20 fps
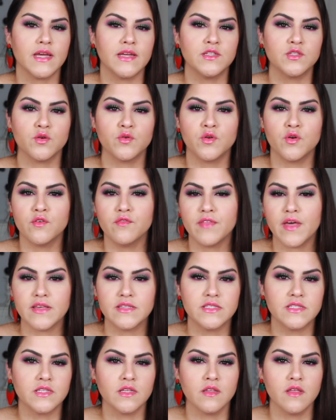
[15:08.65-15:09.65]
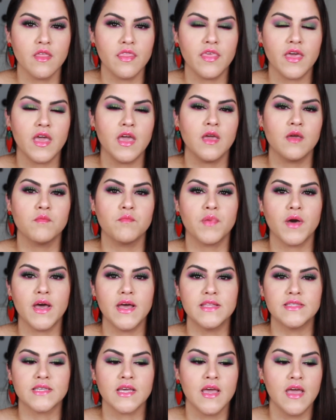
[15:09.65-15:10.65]
I don't know if that's still a thing,
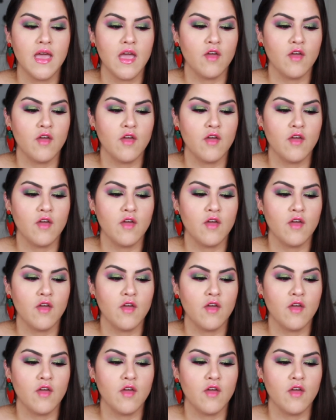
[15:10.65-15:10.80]
but